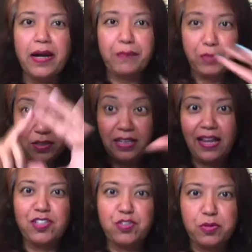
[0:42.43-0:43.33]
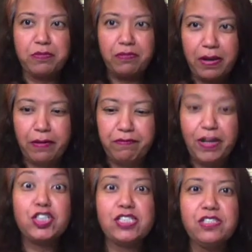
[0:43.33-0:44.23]
on the classroom
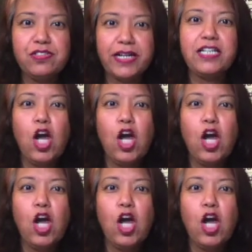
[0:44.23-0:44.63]
functions, right?